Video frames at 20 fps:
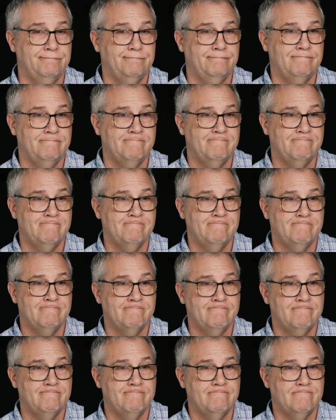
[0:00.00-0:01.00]

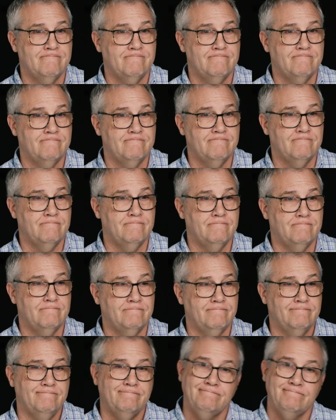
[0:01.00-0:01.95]
No one is speaking in this clip.